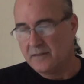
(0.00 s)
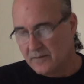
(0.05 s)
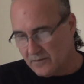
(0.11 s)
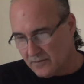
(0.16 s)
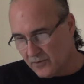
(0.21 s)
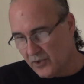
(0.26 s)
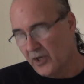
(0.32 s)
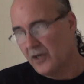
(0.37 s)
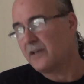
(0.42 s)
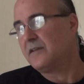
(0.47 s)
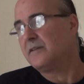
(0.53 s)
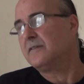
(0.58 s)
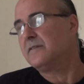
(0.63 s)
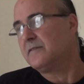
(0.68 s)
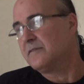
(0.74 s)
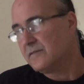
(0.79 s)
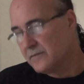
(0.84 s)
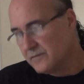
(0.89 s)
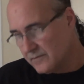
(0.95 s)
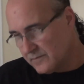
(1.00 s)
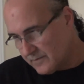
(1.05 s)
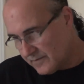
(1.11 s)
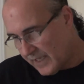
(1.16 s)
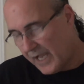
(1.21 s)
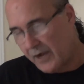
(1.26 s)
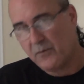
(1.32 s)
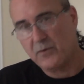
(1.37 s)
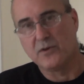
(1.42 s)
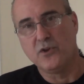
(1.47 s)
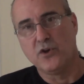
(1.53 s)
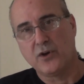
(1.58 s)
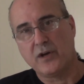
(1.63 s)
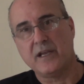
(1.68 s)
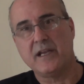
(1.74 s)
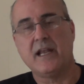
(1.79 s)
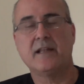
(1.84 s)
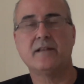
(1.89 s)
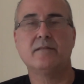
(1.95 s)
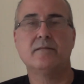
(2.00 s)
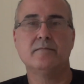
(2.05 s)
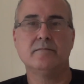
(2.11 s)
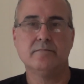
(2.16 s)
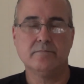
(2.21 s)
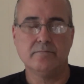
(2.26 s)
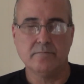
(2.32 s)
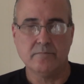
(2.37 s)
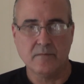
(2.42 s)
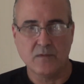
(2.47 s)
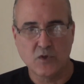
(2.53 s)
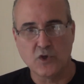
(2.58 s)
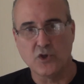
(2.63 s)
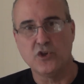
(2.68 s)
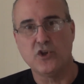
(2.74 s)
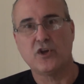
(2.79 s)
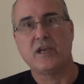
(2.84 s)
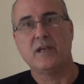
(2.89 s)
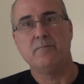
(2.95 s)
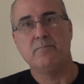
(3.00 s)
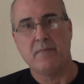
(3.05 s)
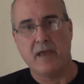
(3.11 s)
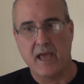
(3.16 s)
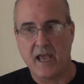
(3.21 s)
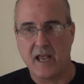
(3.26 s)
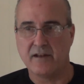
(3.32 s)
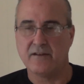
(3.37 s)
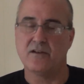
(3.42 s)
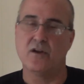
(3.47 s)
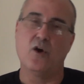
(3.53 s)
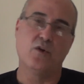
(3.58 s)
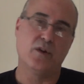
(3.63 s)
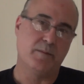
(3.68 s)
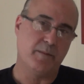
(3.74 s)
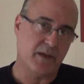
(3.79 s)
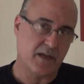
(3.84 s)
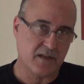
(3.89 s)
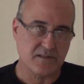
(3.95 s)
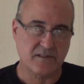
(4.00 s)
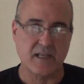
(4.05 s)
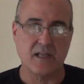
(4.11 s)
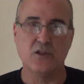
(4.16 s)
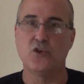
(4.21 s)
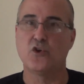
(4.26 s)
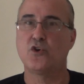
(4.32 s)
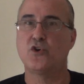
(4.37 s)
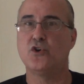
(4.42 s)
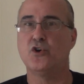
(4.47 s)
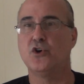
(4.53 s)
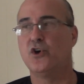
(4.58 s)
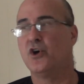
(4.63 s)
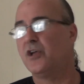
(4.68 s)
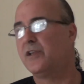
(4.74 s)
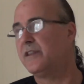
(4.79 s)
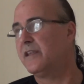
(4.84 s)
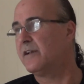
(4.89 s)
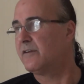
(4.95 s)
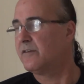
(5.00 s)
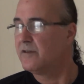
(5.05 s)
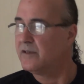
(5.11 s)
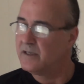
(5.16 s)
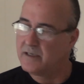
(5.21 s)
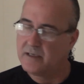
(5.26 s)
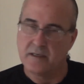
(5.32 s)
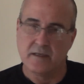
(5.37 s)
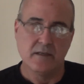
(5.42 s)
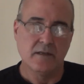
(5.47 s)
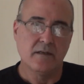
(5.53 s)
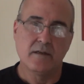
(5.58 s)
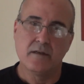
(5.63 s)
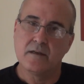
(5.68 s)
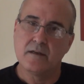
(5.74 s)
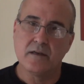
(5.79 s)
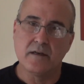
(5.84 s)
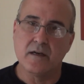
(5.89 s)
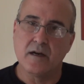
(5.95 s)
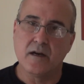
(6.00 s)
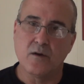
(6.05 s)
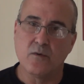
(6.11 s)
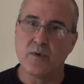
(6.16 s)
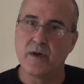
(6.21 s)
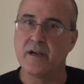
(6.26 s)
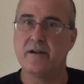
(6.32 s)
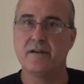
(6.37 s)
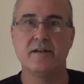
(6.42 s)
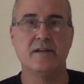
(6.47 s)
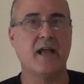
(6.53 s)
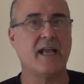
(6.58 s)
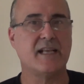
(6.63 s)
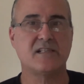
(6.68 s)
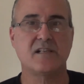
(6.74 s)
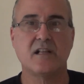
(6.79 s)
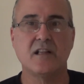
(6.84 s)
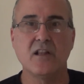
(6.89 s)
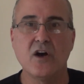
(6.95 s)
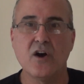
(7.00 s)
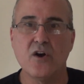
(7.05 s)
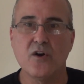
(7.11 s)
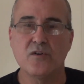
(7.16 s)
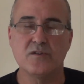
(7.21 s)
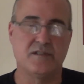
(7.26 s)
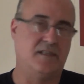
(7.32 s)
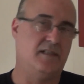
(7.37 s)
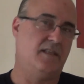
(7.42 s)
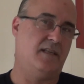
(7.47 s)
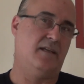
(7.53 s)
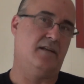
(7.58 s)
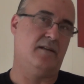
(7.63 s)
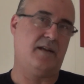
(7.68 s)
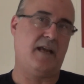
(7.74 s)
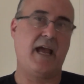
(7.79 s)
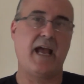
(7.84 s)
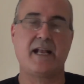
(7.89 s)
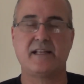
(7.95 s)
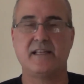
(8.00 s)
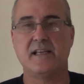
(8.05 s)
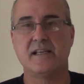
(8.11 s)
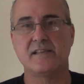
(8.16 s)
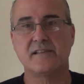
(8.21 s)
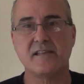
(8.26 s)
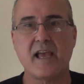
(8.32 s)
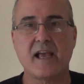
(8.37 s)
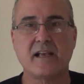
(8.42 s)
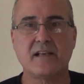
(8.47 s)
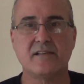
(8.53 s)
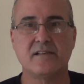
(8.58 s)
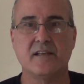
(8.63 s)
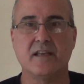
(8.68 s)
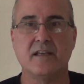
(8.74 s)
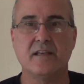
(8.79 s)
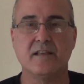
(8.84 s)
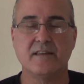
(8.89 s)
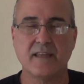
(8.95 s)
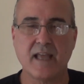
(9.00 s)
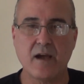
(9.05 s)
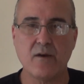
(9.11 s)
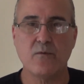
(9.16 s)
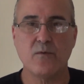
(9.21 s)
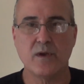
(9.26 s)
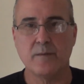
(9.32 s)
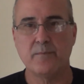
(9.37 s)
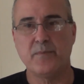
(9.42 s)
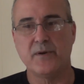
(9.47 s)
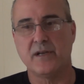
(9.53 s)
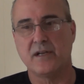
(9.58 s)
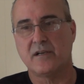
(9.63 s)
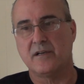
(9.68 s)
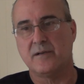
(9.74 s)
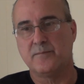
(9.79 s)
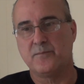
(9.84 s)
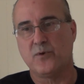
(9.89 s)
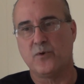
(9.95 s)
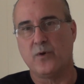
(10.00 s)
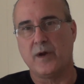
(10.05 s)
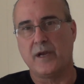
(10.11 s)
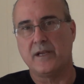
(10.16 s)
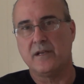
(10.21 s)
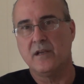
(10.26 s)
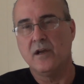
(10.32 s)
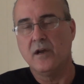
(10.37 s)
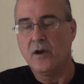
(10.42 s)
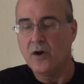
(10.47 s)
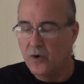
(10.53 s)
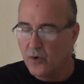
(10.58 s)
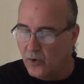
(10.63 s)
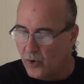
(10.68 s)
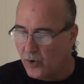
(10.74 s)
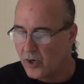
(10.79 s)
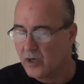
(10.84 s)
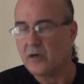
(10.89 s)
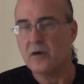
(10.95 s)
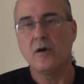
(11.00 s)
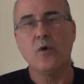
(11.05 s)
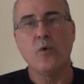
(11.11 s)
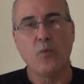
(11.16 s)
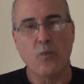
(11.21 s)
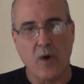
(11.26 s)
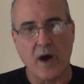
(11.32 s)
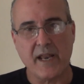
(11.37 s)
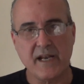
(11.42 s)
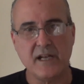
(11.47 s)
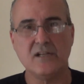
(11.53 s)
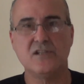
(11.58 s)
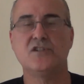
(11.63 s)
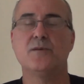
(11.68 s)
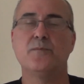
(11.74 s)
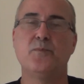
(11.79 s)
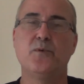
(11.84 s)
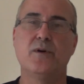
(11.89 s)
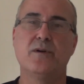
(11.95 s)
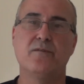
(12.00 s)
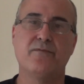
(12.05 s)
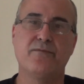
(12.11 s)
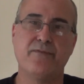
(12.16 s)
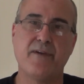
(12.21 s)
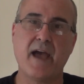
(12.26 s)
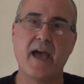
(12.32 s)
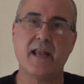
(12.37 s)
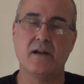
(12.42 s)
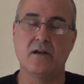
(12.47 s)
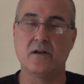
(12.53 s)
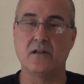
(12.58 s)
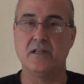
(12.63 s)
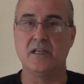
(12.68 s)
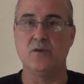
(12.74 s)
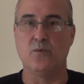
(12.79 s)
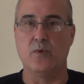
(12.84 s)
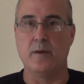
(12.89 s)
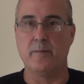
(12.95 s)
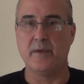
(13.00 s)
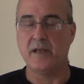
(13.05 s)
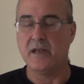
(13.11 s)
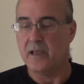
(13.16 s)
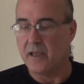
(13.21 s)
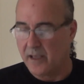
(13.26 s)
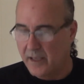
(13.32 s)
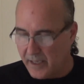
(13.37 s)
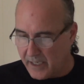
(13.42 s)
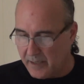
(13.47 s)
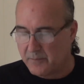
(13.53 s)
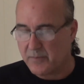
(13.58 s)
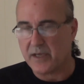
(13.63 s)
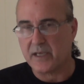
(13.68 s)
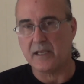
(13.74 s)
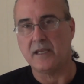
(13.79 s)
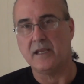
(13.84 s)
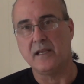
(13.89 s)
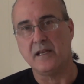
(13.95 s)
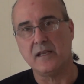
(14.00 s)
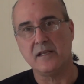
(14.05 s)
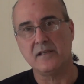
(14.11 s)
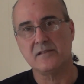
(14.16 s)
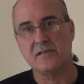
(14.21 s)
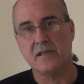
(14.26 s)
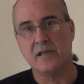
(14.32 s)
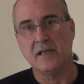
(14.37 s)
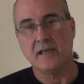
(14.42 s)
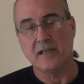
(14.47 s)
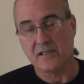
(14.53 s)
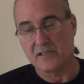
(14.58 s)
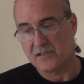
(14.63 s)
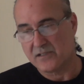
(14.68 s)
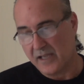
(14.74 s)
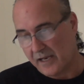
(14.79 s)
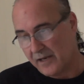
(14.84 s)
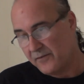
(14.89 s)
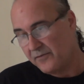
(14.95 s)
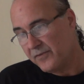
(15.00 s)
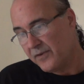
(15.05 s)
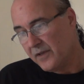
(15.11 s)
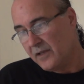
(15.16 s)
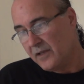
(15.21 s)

Look, now we're looking at good-looking men only because they look good and they're wearing nice clothes and they're acting sexy. That would have been a good point. Or why didn't you put fat, ugly women in bikinis instead of